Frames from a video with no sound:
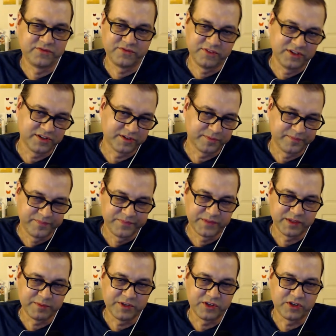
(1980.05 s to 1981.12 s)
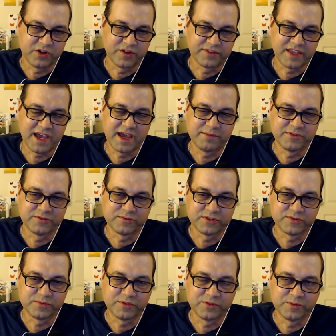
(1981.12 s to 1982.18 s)
can all tab to
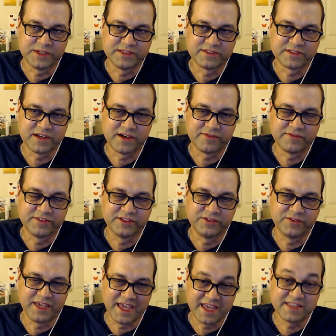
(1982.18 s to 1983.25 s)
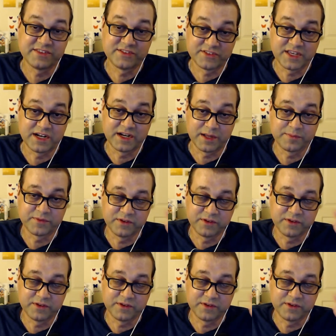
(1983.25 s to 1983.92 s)
switch between stuff, and you can set it up